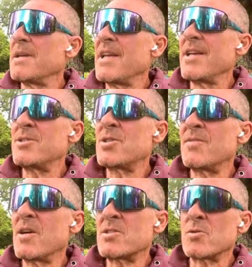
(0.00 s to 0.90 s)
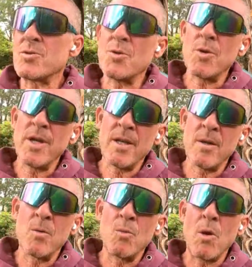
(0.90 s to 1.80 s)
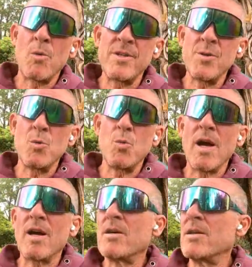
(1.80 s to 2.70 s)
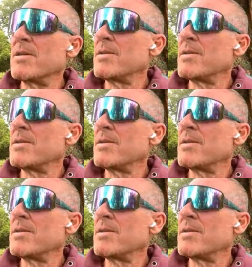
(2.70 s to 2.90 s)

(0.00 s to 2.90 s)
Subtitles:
Each of us are doing what we do well.